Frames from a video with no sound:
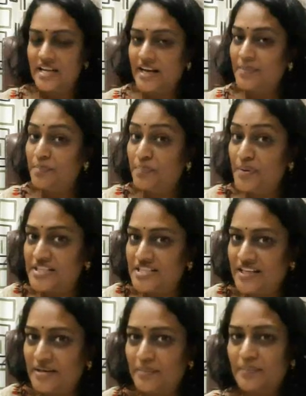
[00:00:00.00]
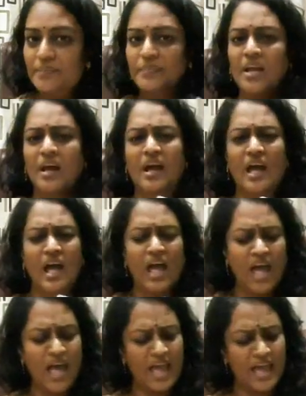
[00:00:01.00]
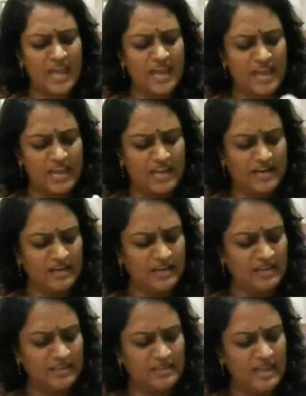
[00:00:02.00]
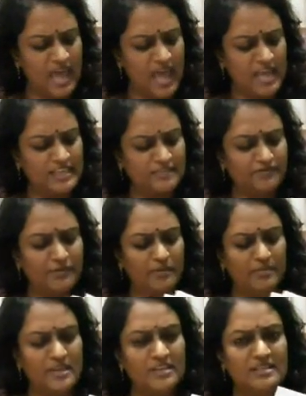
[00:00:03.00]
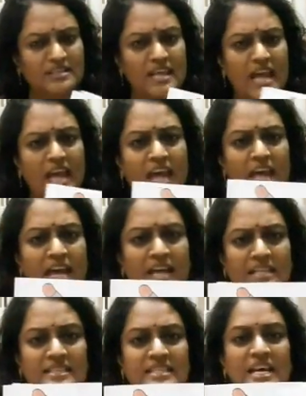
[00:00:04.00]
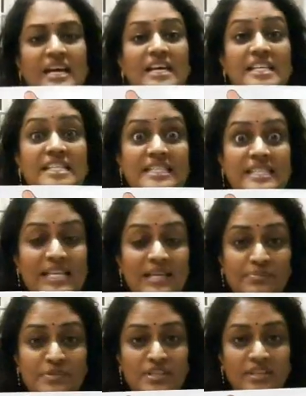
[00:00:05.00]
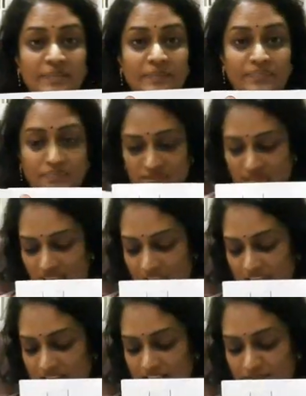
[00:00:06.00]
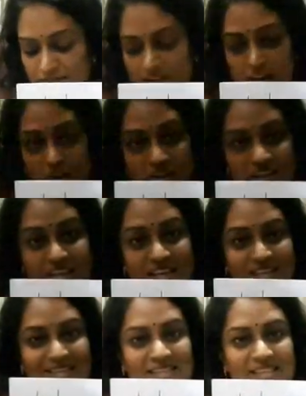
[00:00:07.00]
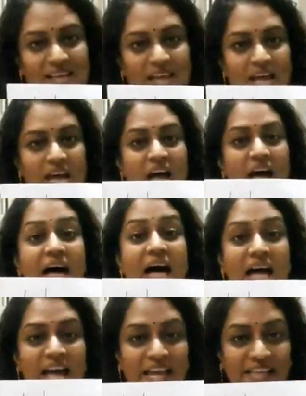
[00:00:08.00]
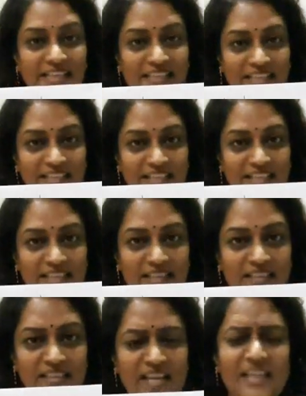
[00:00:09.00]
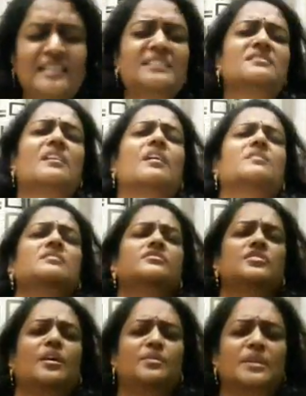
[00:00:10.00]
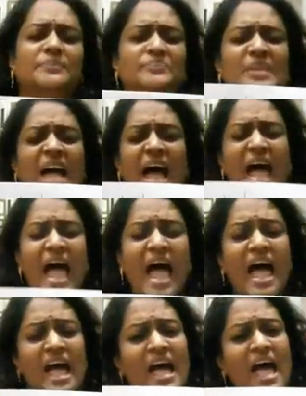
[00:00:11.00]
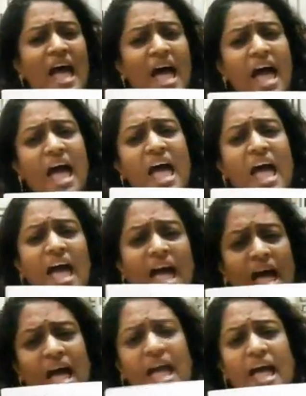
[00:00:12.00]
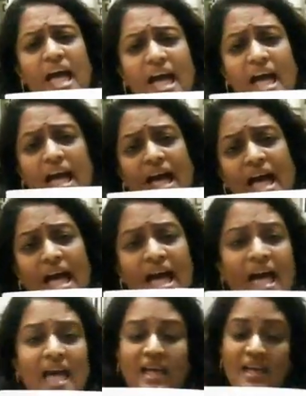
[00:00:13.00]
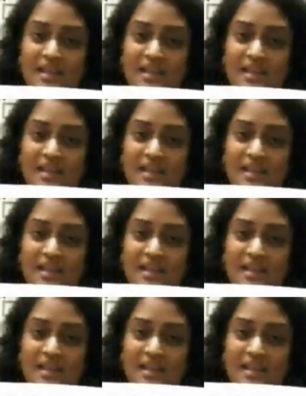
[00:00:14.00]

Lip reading: It bit him, and the axe from his hands slipped, and it fell on his ankle, and he started shouting, ah, ah, ah, ah, ah.